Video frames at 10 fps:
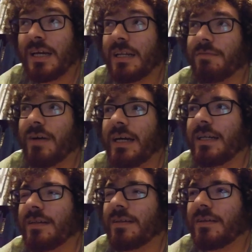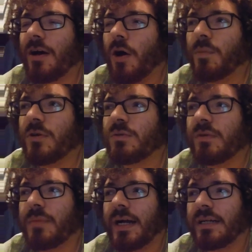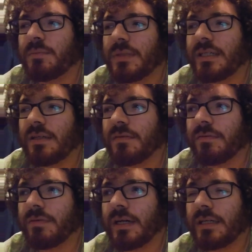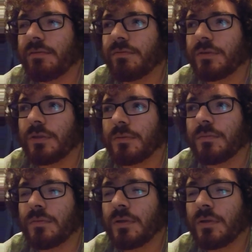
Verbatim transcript: the fight almost reminded me of the fight from